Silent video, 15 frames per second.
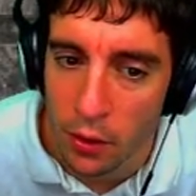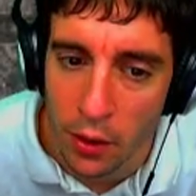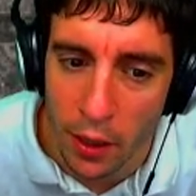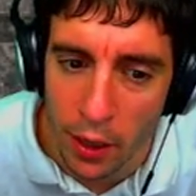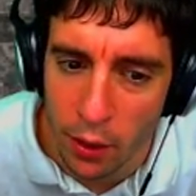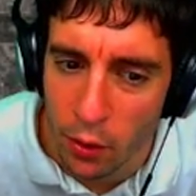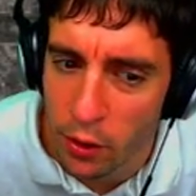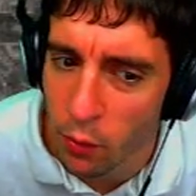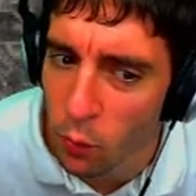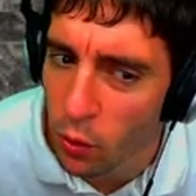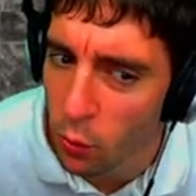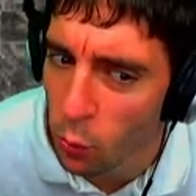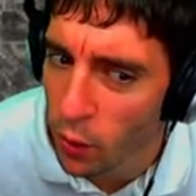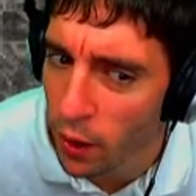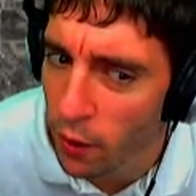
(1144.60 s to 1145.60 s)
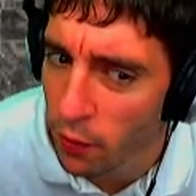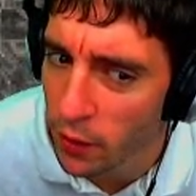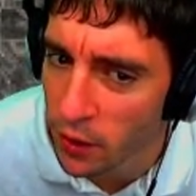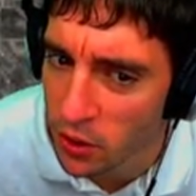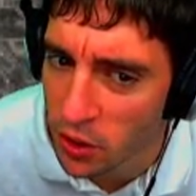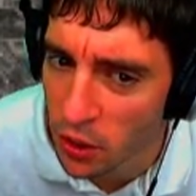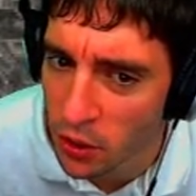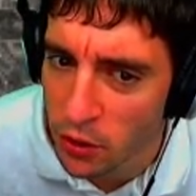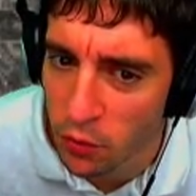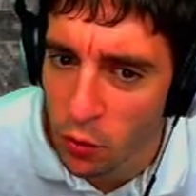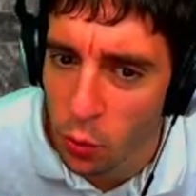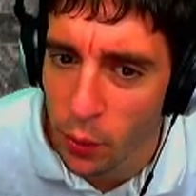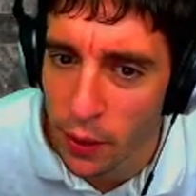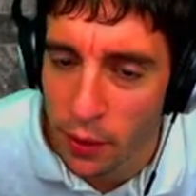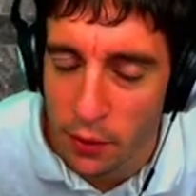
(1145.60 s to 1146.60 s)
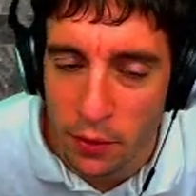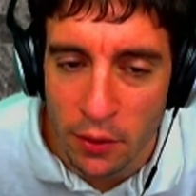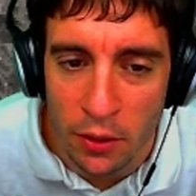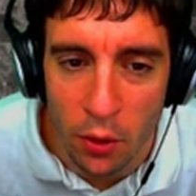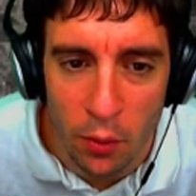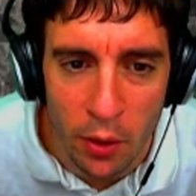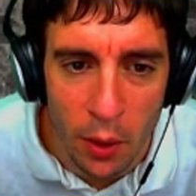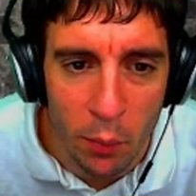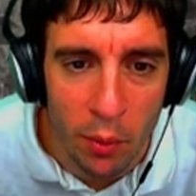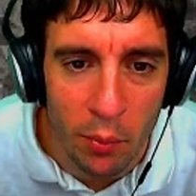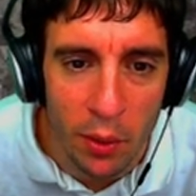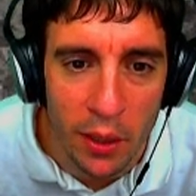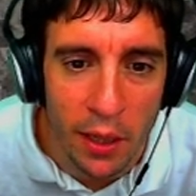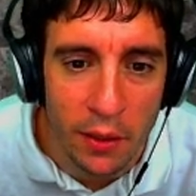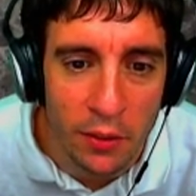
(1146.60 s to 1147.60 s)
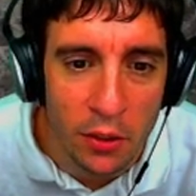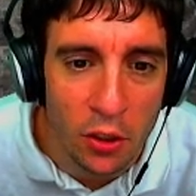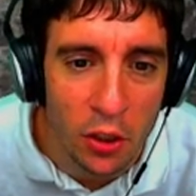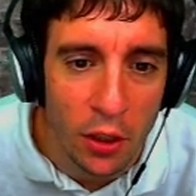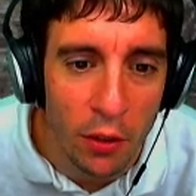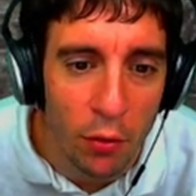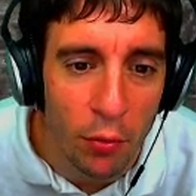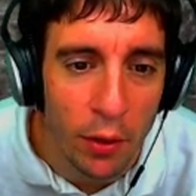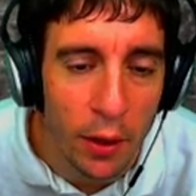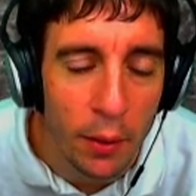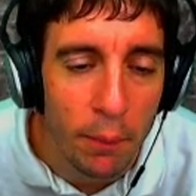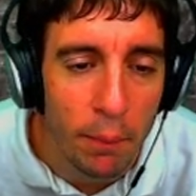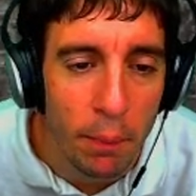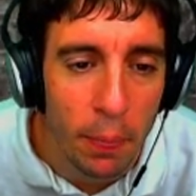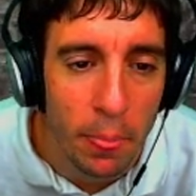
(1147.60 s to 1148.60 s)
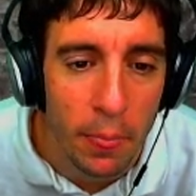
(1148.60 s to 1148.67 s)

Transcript: Okay, I didn't want to allow the exchange of queens, so I'm going to bring my king to g3.